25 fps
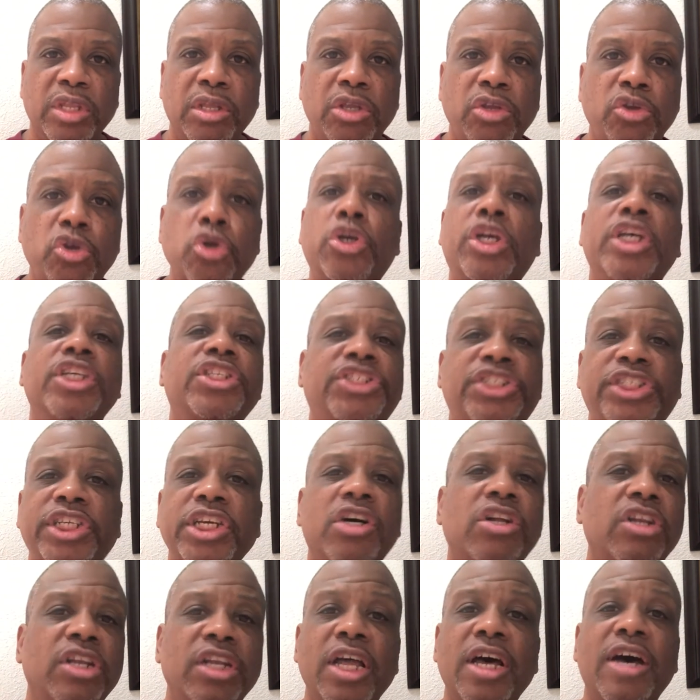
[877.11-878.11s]
You can
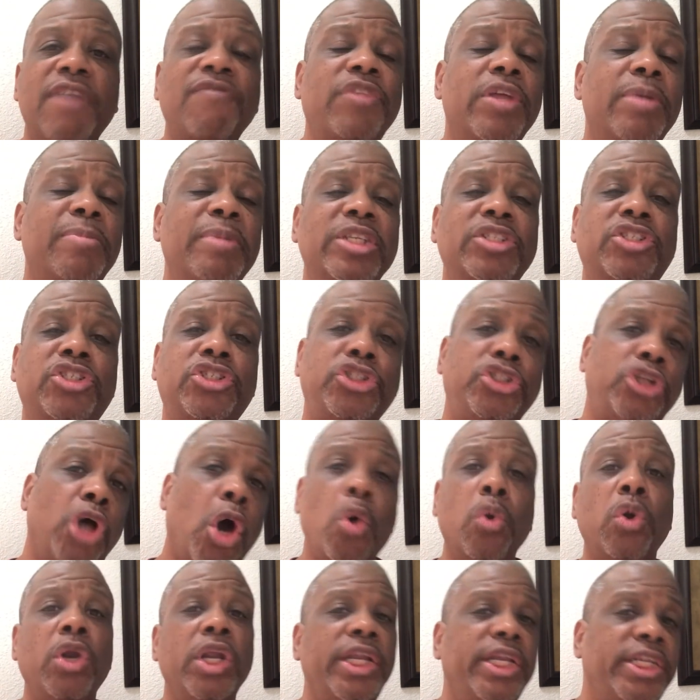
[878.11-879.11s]
still love them and
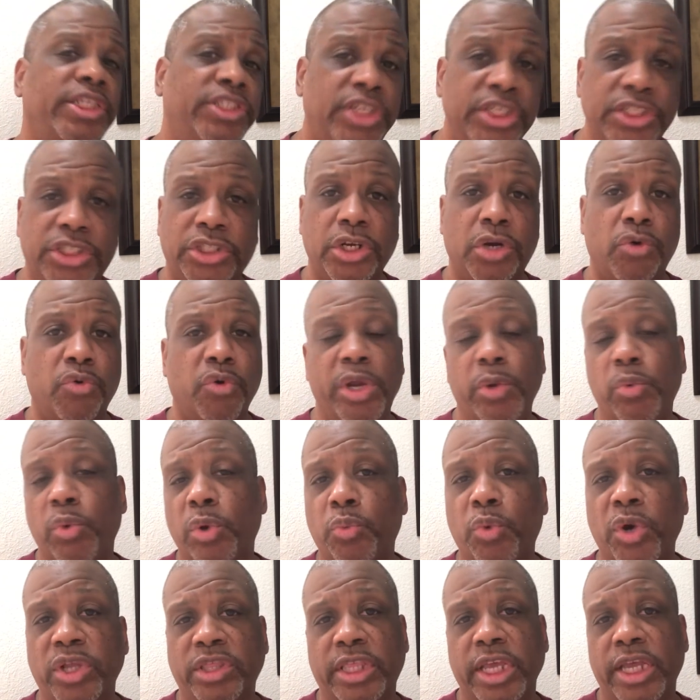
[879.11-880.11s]
totally disagree
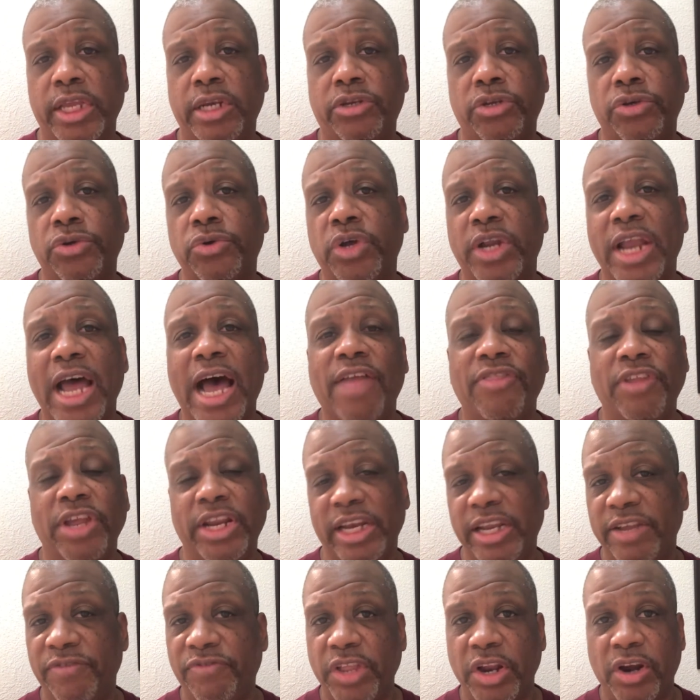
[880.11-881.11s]
with what they do and how they
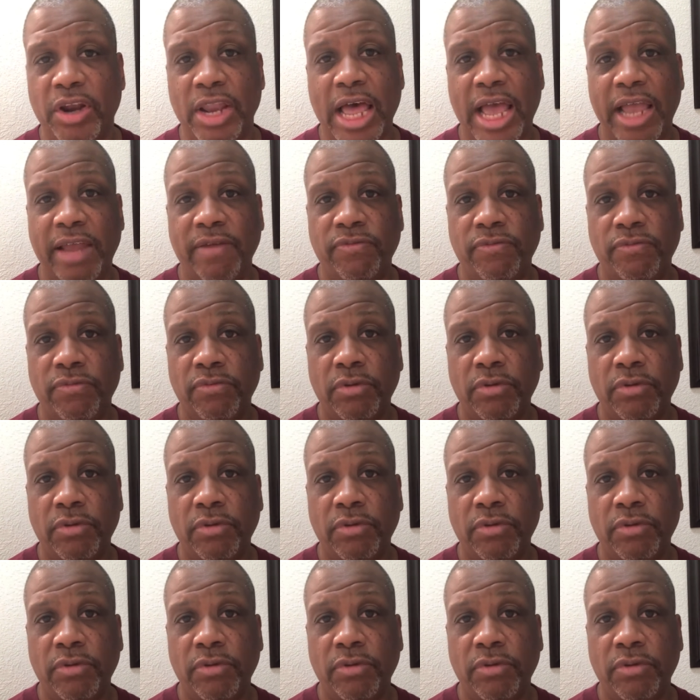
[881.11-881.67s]
live their life.